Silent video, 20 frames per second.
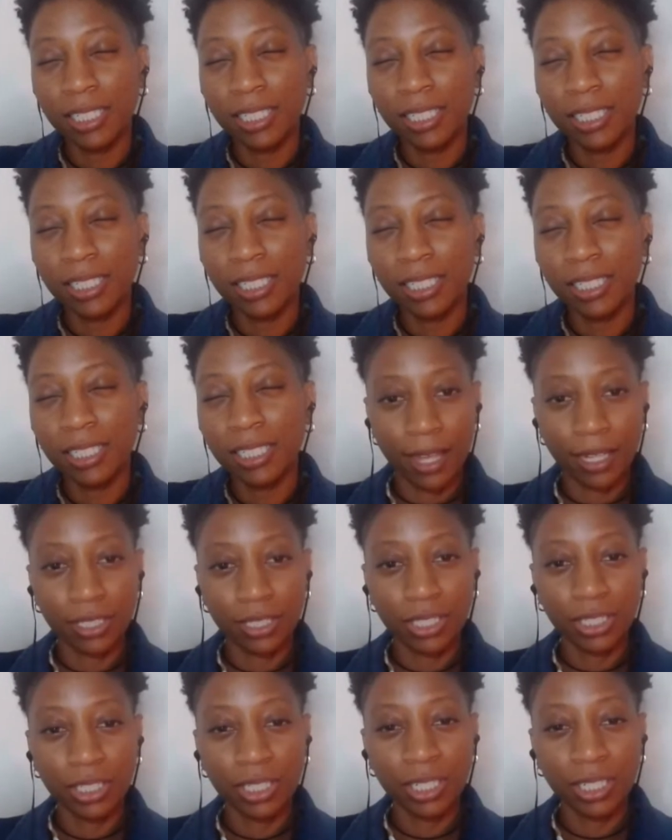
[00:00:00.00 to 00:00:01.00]
that
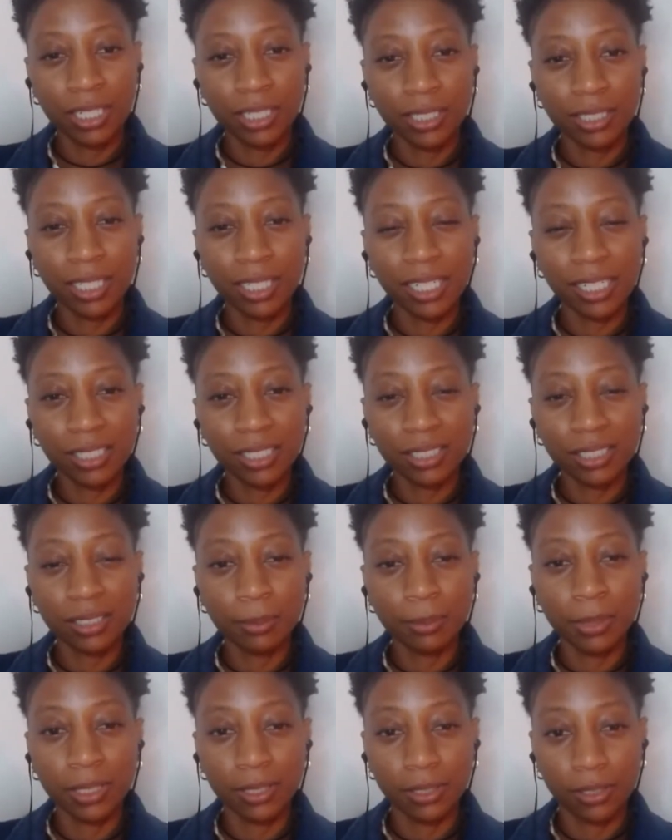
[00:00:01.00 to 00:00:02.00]
she teaches me
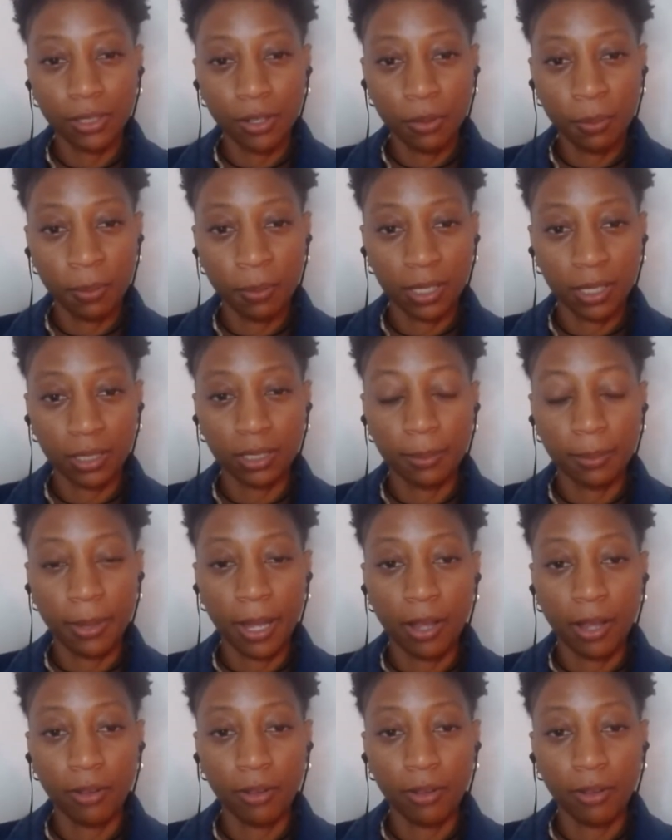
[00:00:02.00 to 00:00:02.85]
so much about,